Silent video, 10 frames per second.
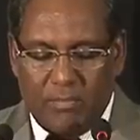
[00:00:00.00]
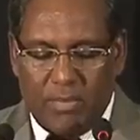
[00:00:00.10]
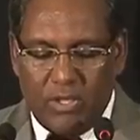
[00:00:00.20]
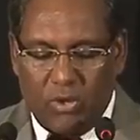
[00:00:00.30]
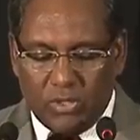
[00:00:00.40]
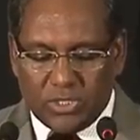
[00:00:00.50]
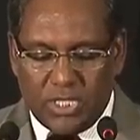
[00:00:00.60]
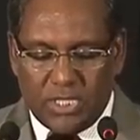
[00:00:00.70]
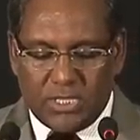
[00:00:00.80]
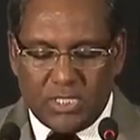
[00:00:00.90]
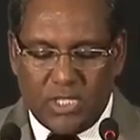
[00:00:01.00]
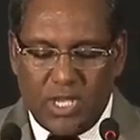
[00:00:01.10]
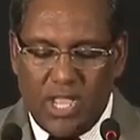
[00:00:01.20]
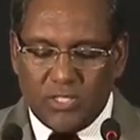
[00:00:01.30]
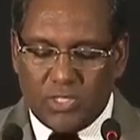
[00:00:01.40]
By hosting such a
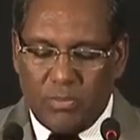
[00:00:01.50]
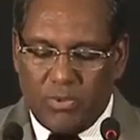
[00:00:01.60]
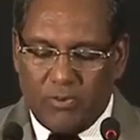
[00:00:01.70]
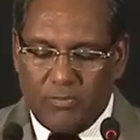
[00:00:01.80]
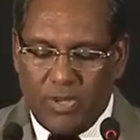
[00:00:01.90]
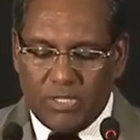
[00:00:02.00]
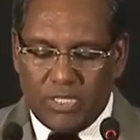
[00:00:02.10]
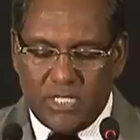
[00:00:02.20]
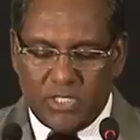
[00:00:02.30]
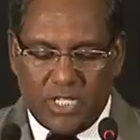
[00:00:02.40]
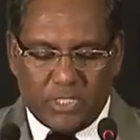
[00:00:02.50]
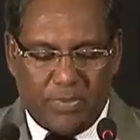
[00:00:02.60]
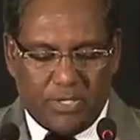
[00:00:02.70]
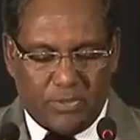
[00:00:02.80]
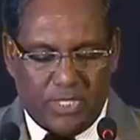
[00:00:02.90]
large number of Bangladeshi
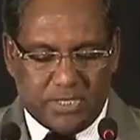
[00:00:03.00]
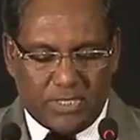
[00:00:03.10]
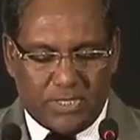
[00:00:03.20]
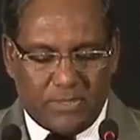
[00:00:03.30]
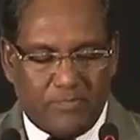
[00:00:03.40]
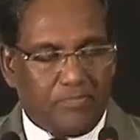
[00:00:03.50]
expatriates,